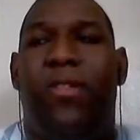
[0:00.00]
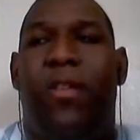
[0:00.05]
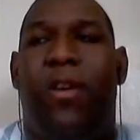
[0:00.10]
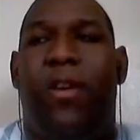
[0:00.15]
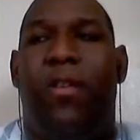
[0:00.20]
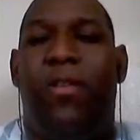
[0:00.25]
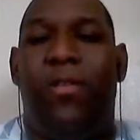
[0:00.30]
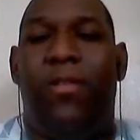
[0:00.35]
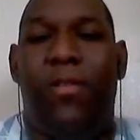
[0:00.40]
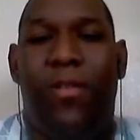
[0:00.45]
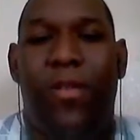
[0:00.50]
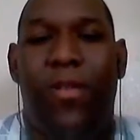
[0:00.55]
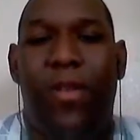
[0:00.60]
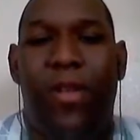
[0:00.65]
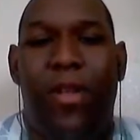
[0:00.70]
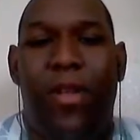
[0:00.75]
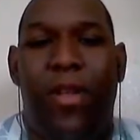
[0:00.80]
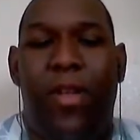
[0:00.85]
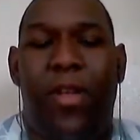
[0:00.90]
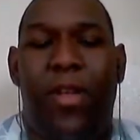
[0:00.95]
you know?
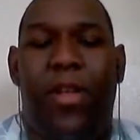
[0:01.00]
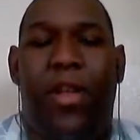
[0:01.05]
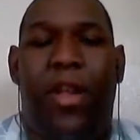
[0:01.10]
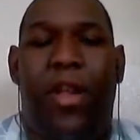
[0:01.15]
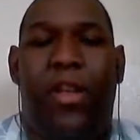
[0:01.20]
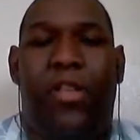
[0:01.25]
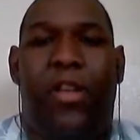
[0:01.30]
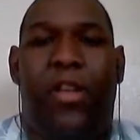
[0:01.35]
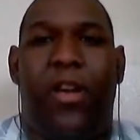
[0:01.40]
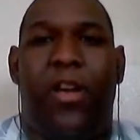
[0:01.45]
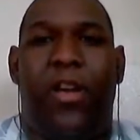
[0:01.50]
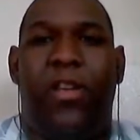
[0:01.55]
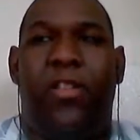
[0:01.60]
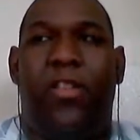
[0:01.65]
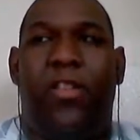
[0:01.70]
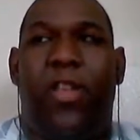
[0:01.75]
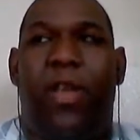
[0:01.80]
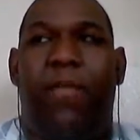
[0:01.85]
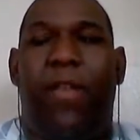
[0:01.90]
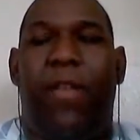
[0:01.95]
It's
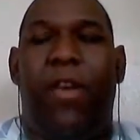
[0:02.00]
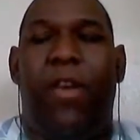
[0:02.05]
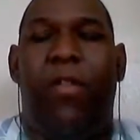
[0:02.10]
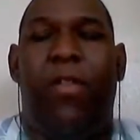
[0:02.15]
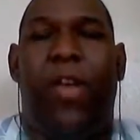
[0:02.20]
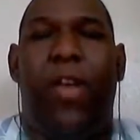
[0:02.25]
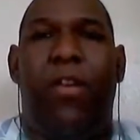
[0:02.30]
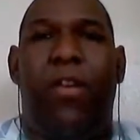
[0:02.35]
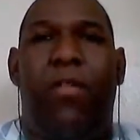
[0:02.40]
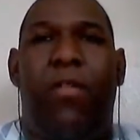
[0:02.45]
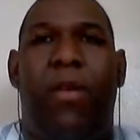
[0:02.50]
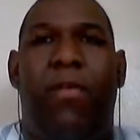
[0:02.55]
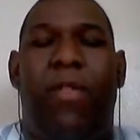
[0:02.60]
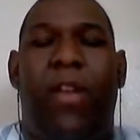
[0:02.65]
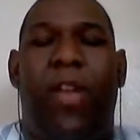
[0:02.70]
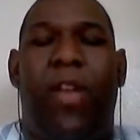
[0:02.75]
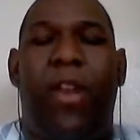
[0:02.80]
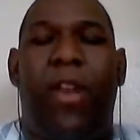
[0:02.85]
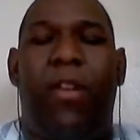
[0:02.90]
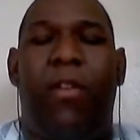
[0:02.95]
because if they don't
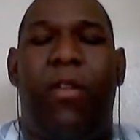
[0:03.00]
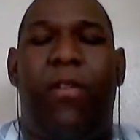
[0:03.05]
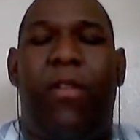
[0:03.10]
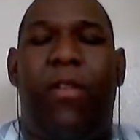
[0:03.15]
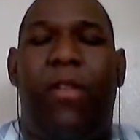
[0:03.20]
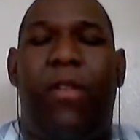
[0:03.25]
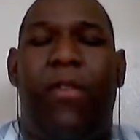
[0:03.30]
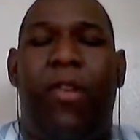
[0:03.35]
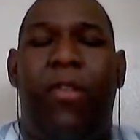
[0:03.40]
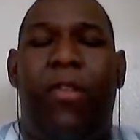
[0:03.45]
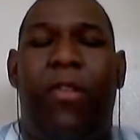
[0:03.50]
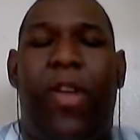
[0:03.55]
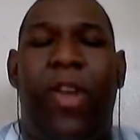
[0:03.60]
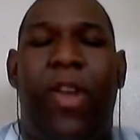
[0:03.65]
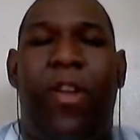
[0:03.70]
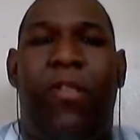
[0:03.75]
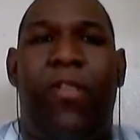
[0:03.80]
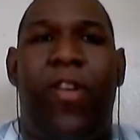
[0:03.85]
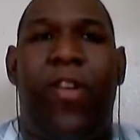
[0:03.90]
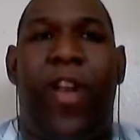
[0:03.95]
get
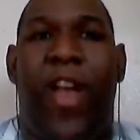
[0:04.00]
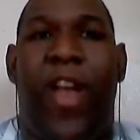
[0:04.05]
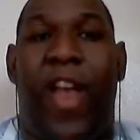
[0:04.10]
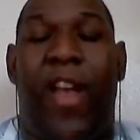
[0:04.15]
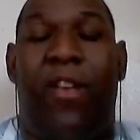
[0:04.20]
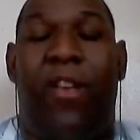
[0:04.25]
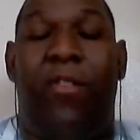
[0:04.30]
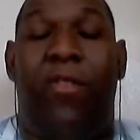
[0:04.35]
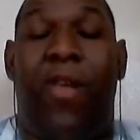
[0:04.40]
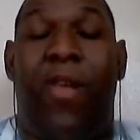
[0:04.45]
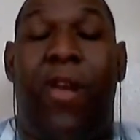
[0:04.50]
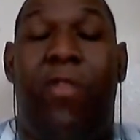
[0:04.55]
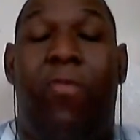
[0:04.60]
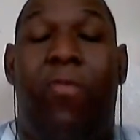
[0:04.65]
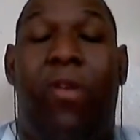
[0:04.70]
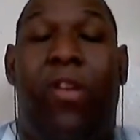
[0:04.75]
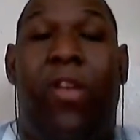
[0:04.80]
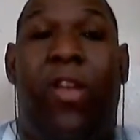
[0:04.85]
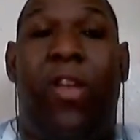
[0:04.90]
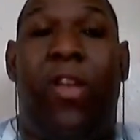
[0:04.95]
over their anger now and
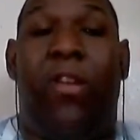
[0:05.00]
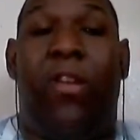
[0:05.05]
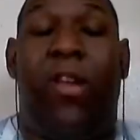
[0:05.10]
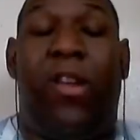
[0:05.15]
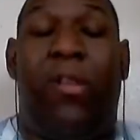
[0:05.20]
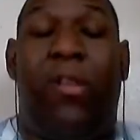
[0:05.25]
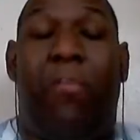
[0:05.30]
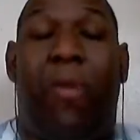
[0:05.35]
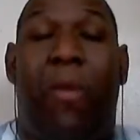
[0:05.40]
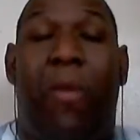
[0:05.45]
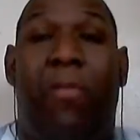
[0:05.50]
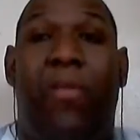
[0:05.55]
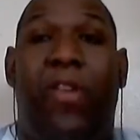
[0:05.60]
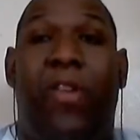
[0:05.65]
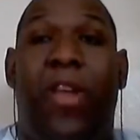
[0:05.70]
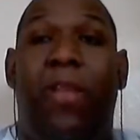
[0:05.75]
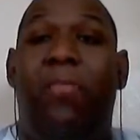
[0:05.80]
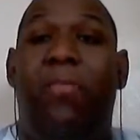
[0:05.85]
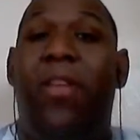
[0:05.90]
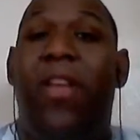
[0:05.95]
work together as a proper
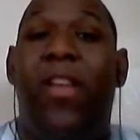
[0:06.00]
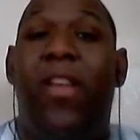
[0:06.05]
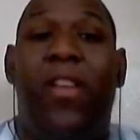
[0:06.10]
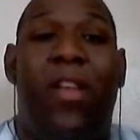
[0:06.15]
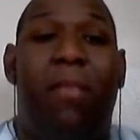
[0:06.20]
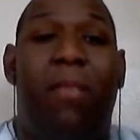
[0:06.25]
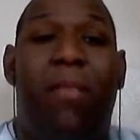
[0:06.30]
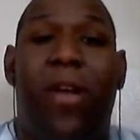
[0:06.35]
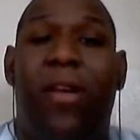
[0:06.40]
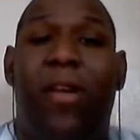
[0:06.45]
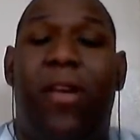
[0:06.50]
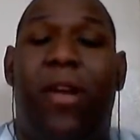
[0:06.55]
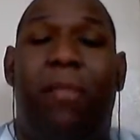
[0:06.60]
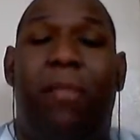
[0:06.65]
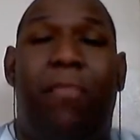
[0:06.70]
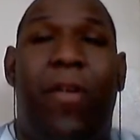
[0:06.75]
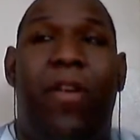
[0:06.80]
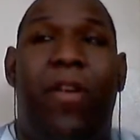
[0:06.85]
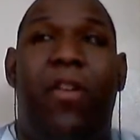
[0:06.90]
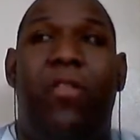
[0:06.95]
team, they might
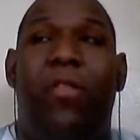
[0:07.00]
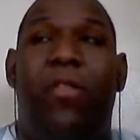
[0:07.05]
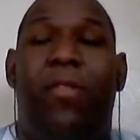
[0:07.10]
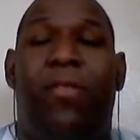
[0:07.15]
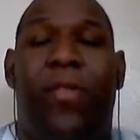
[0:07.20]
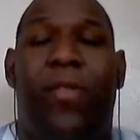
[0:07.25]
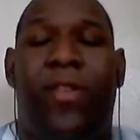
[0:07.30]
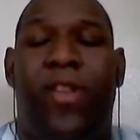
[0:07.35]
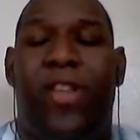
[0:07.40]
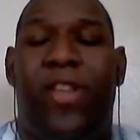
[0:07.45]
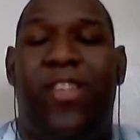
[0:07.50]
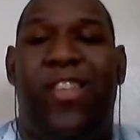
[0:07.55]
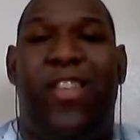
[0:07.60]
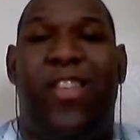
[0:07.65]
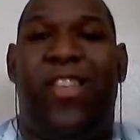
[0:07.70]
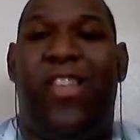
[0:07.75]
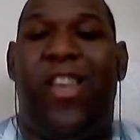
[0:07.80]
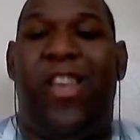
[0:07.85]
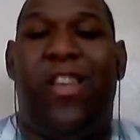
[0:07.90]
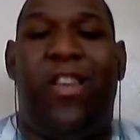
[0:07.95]
not be a universe left
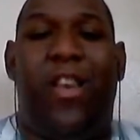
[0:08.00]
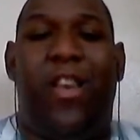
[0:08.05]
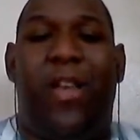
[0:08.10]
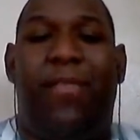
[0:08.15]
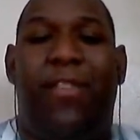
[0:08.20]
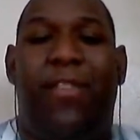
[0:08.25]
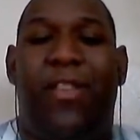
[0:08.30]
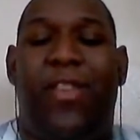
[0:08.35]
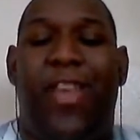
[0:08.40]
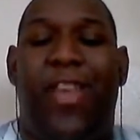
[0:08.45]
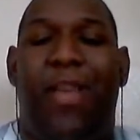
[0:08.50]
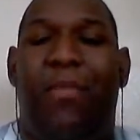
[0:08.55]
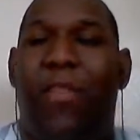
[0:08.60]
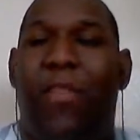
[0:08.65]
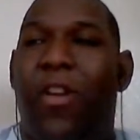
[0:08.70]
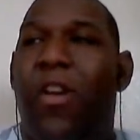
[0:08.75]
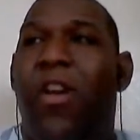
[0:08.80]
the same.